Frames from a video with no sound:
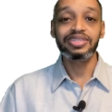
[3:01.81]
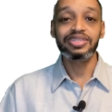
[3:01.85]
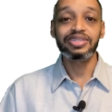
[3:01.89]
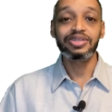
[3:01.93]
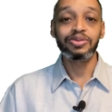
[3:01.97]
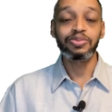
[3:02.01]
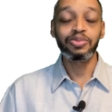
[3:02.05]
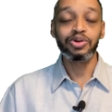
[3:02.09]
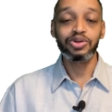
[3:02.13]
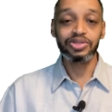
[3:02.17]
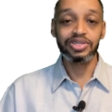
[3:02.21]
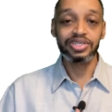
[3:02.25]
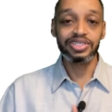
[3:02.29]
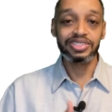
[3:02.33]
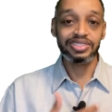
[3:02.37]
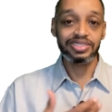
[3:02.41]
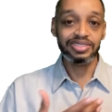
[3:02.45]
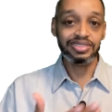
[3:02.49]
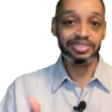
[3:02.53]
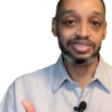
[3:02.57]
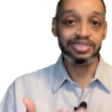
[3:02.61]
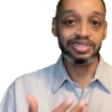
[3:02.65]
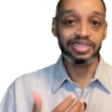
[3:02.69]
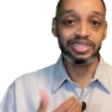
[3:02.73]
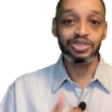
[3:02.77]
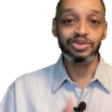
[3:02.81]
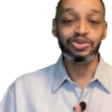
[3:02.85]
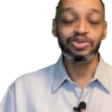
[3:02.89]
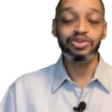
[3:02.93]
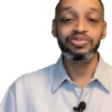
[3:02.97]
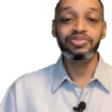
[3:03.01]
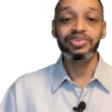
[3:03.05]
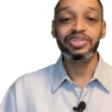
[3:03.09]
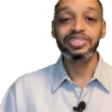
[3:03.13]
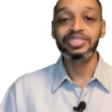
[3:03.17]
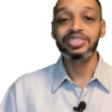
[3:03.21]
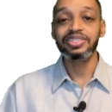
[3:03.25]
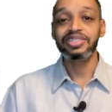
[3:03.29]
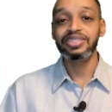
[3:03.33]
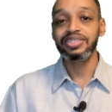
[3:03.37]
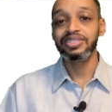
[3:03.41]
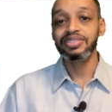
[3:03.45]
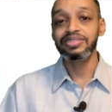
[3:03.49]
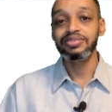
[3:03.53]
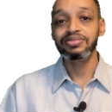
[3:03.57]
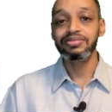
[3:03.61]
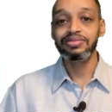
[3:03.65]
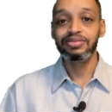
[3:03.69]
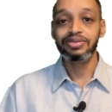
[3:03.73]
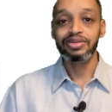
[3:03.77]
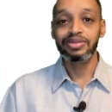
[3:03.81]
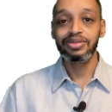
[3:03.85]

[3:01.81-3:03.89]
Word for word: uh, robotics in university,